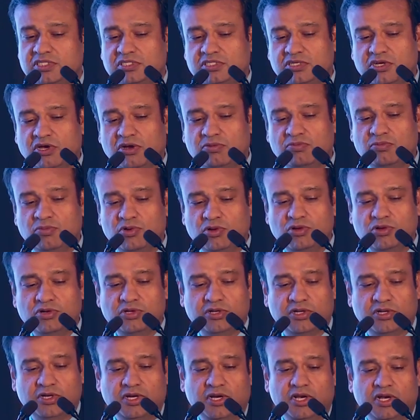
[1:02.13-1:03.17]
now more
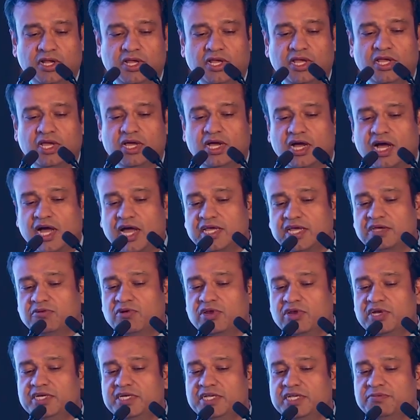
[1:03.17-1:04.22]
high
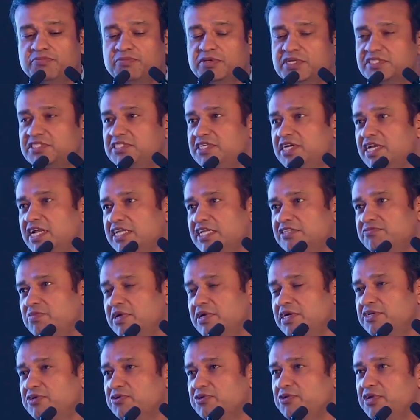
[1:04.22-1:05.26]
quality personalized
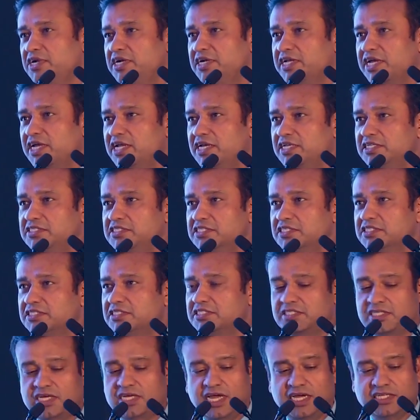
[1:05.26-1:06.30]
peritoneal dialysis
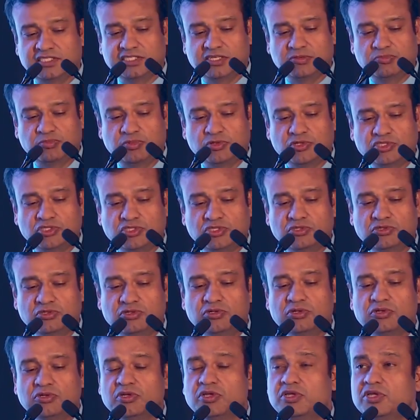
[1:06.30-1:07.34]
as opposed
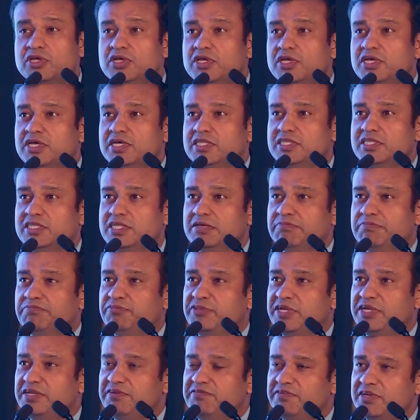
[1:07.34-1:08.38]
to the
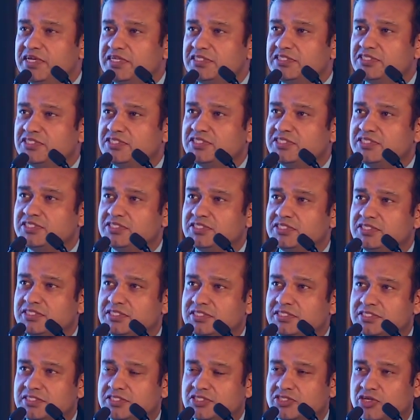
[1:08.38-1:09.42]

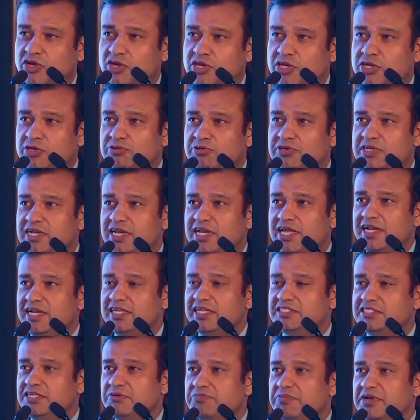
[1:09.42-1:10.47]
previous solute
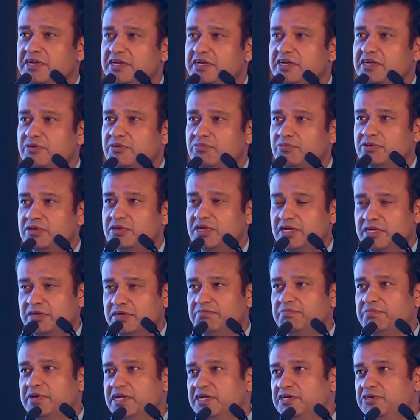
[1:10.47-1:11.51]
clearance dependent
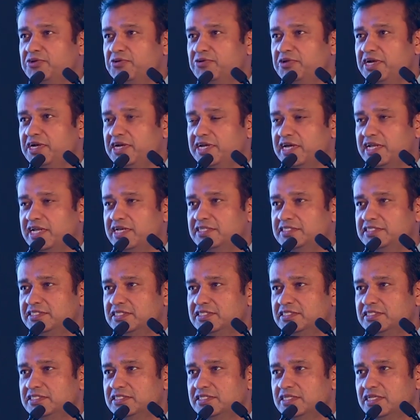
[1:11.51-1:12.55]
peritoneal
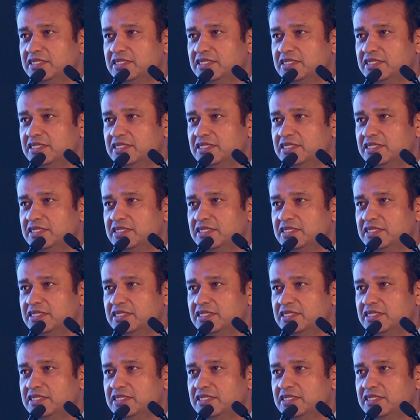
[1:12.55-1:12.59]
dialysis.